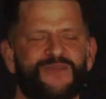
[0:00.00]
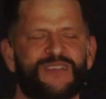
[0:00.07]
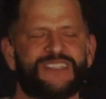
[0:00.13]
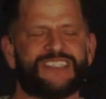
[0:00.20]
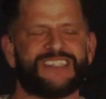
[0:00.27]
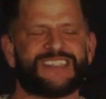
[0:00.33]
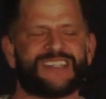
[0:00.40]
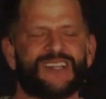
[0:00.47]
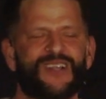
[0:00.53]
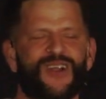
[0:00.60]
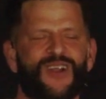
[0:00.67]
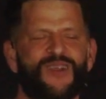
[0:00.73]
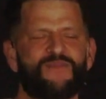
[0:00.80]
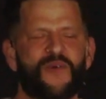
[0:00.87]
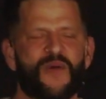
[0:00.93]
would just
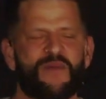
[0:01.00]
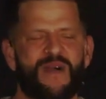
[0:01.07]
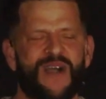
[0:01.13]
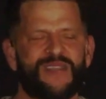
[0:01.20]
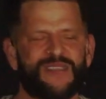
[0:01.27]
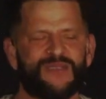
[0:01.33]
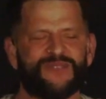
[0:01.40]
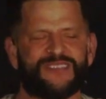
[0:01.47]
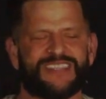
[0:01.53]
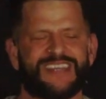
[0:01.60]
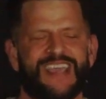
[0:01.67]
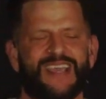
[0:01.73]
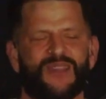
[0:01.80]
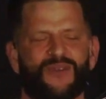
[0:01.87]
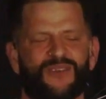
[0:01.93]
learn more about you
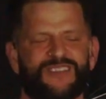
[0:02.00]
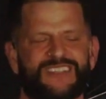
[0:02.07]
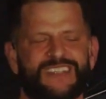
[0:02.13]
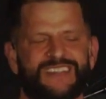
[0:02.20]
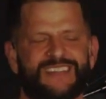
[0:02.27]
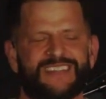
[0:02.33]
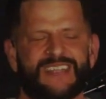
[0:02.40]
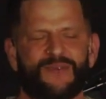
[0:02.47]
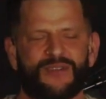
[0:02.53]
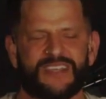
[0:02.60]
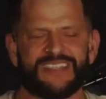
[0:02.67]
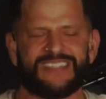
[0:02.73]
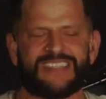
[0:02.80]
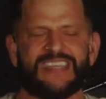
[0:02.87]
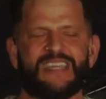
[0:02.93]
today, Lord Jesus. They would
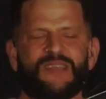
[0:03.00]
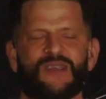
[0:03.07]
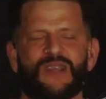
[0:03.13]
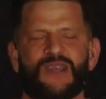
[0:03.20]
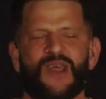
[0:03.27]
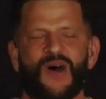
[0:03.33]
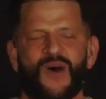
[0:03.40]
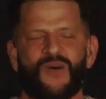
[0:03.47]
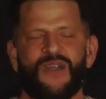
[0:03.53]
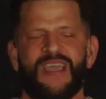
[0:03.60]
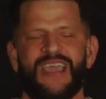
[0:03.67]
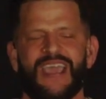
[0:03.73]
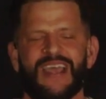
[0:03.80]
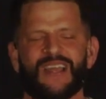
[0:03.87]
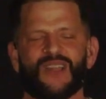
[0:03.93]
continue to know
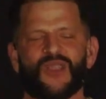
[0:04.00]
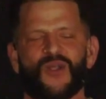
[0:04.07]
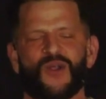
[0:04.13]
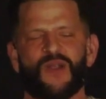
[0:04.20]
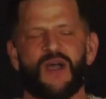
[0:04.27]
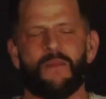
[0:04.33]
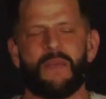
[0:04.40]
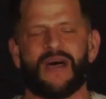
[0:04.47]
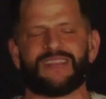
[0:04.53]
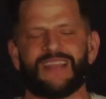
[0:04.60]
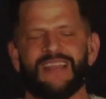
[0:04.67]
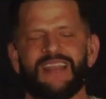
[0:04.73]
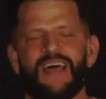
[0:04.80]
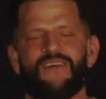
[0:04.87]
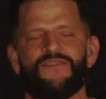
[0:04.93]
and learn about
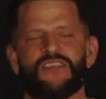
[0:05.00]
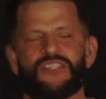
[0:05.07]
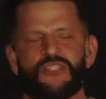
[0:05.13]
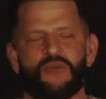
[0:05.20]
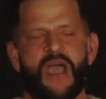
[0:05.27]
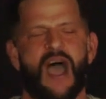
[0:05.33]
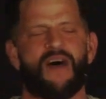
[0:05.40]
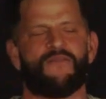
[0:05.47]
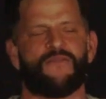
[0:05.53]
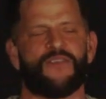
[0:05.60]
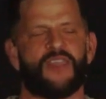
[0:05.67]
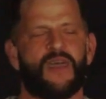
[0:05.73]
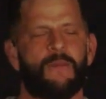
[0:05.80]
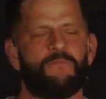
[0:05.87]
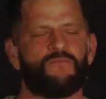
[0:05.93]
the love that you have for
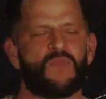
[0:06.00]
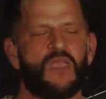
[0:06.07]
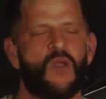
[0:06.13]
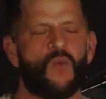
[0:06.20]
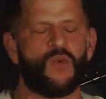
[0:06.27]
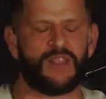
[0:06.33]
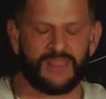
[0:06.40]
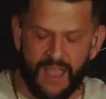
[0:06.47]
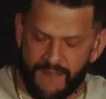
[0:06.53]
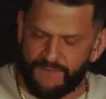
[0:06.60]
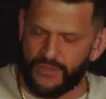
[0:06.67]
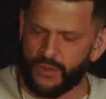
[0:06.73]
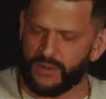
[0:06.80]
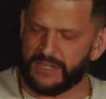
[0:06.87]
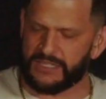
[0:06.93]
them. We love
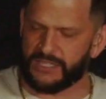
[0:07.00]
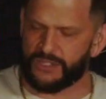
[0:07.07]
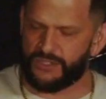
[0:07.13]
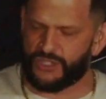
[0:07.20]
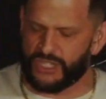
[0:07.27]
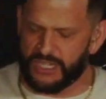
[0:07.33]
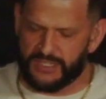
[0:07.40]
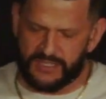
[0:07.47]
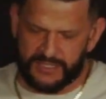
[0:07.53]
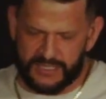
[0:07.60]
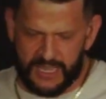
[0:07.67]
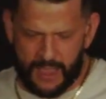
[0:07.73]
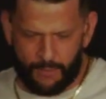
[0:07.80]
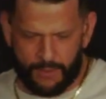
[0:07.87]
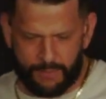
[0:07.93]
you, and it's in Jesus'
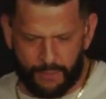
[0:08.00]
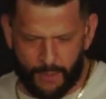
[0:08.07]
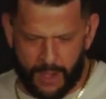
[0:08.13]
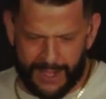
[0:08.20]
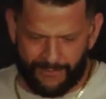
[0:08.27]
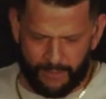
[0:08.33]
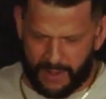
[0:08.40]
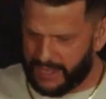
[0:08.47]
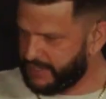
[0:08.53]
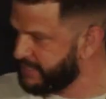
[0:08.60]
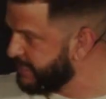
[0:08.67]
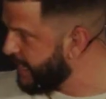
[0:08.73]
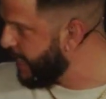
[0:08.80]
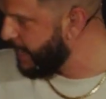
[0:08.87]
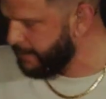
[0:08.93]
name we pray. Everybody
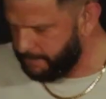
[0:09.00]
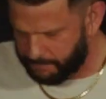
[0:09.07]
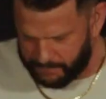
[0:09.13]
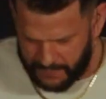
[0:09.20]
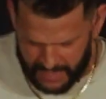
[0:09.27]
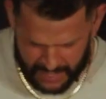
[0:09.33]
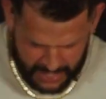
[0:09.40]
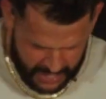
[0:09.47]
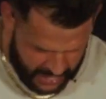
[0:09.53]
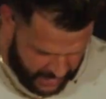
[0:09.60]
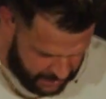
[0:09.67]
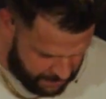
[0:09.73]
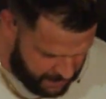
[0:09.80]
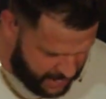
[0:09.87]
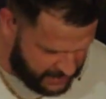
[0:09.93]
said,
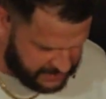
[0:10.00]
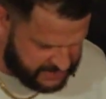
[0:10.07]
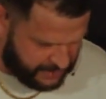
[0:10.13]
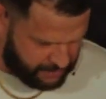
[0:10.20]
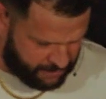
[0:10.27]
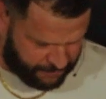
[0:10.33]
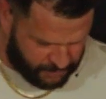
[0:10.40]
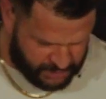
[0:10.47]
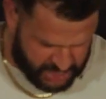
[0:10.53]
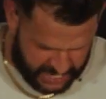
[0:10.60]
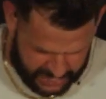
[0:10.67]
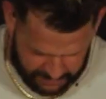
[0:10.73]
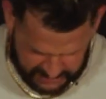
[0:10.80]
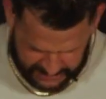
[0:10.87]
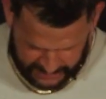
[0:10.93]
Amen. Let's give it up for
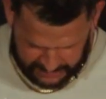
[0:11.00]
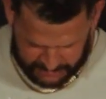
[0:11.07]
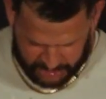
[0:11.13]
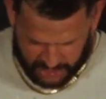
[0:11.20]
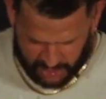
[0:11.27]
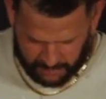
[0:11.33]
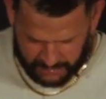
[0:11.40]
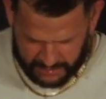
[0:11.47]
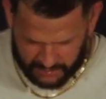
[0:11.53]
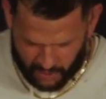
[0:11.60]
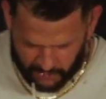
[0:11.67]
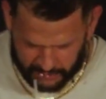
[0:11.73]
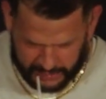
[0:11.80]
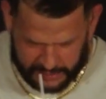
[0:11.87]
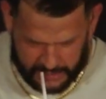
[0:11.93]
James, ladies and gentlemen,
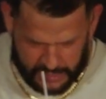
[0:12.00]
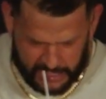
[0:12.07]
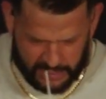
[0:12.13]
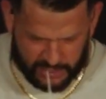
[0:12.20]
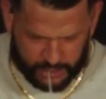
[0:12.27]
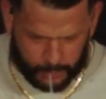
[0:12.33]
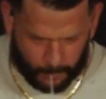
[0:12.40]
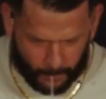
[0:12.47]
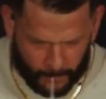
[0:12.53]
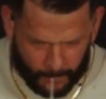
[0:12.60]
on the keys.